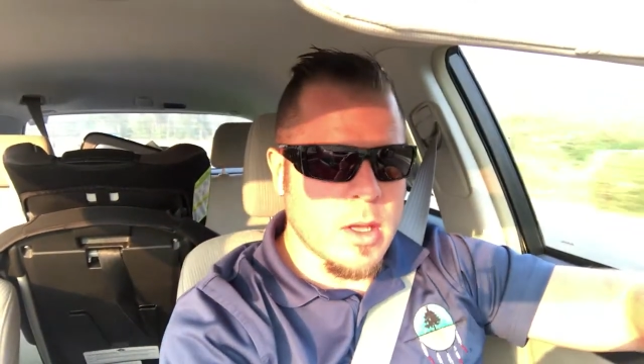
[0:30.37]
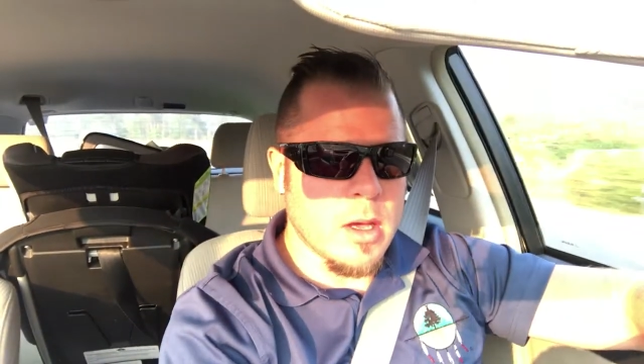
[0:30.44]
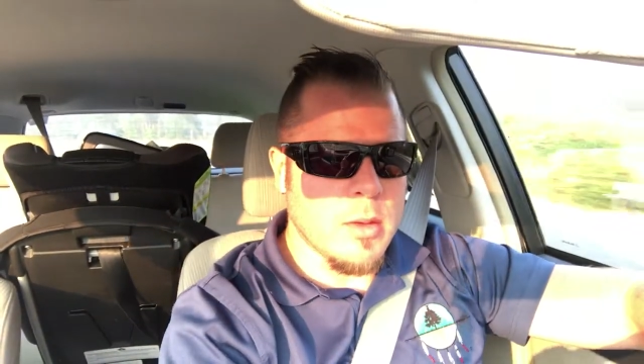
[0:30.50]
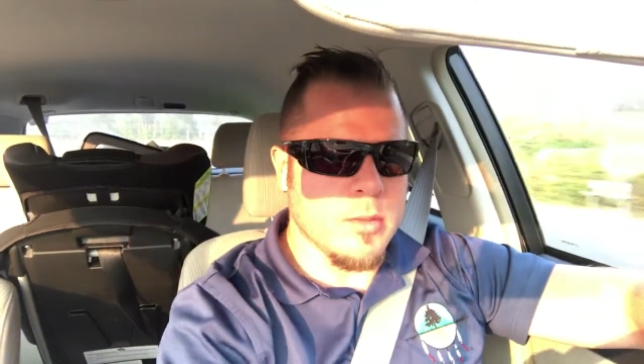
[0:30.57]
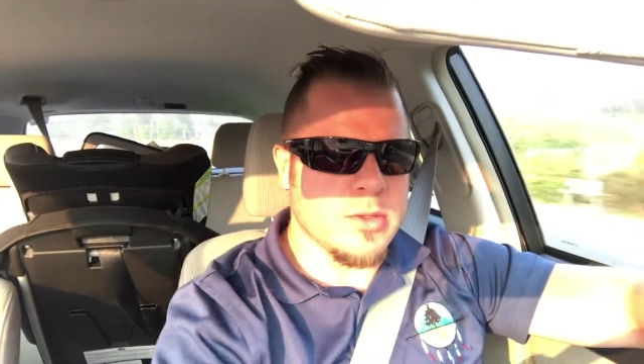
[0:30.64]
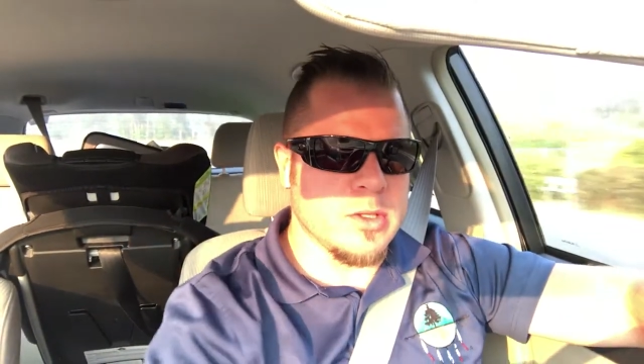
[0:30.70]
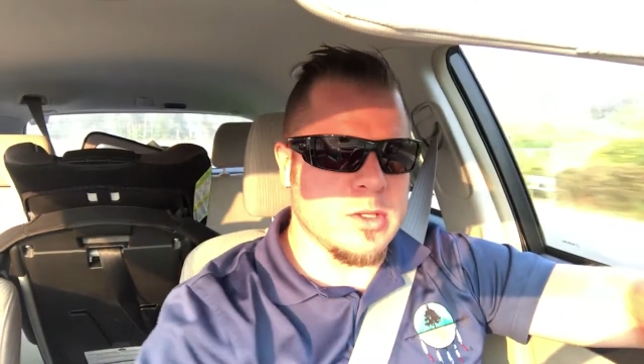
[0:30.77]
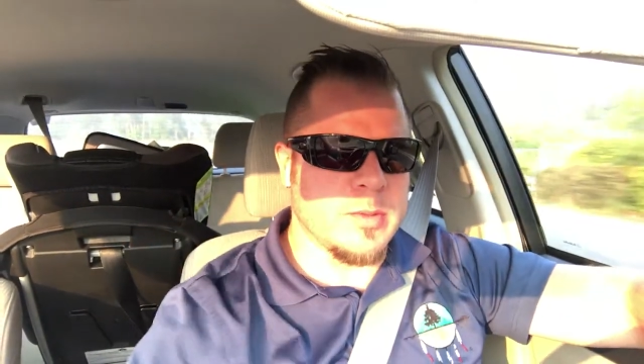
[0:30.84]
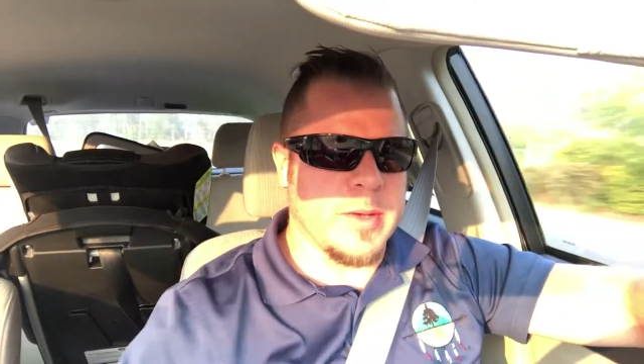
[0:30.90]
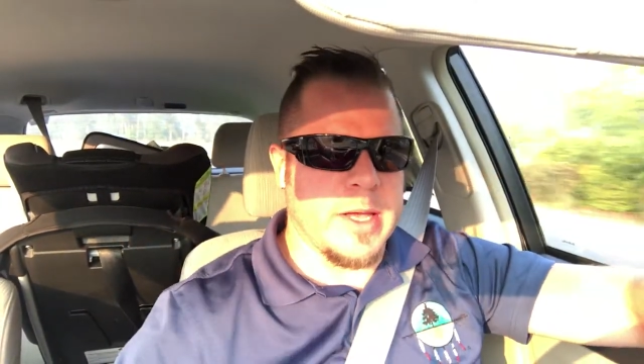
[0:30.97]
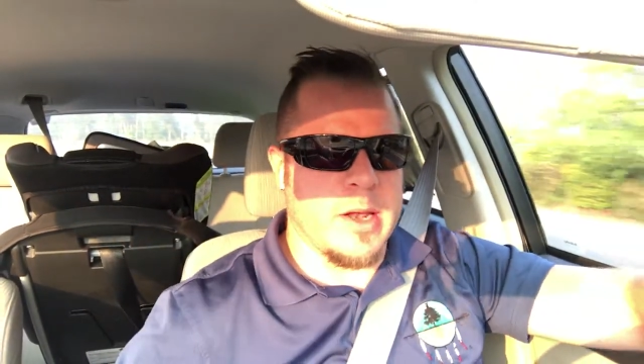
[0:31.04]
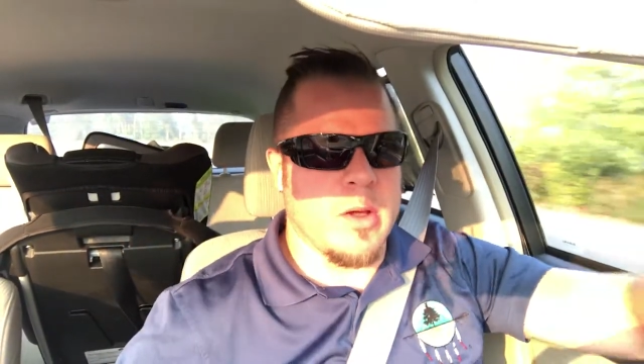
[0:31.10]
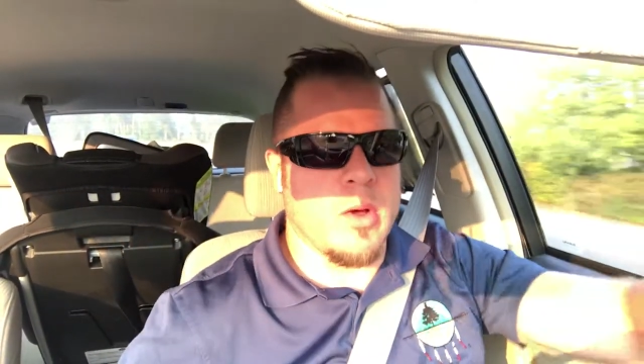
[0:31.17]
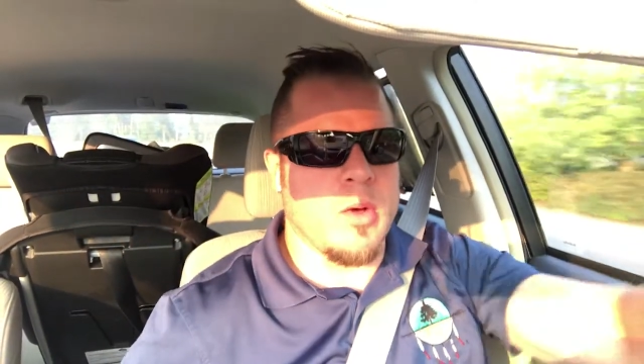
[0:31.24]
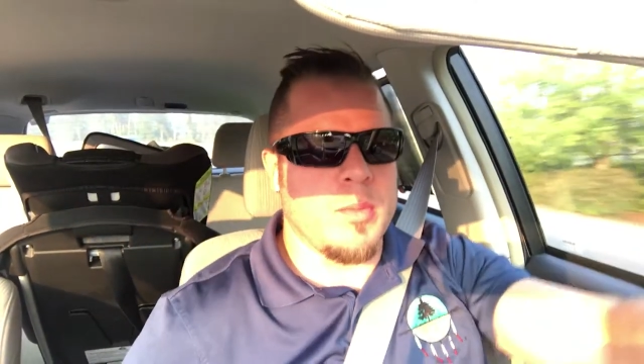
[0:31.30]
um, as soon as we
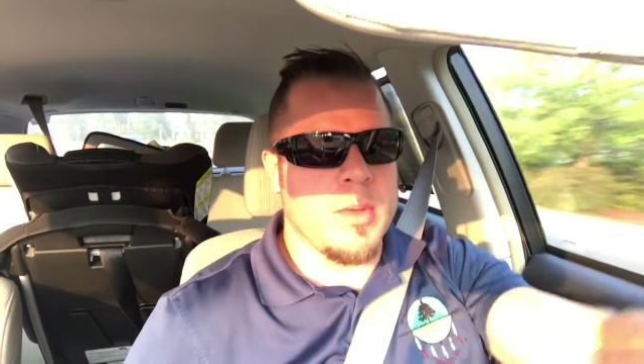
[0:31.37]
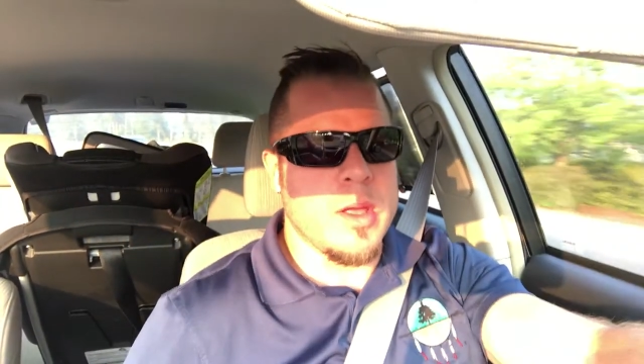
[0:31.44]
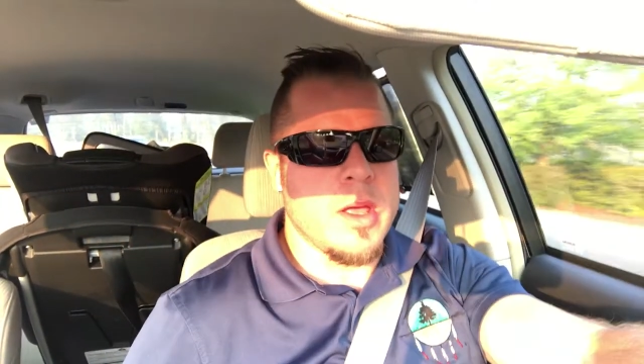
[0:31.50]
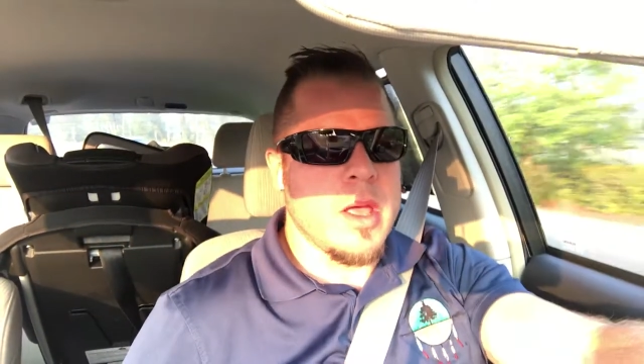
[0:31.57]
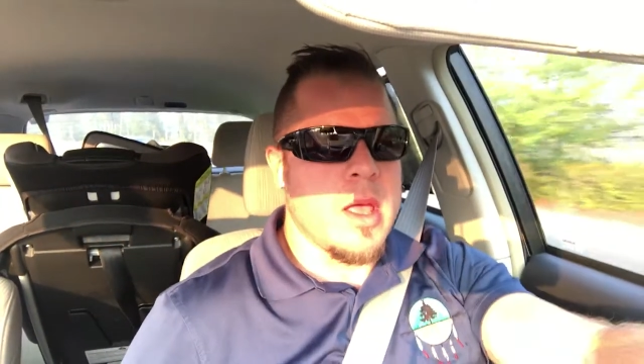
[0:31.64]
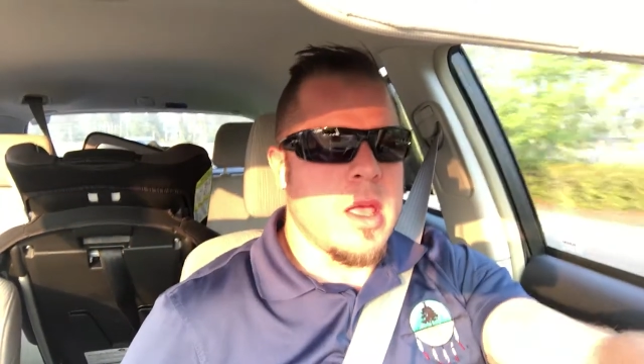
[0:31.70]
get home.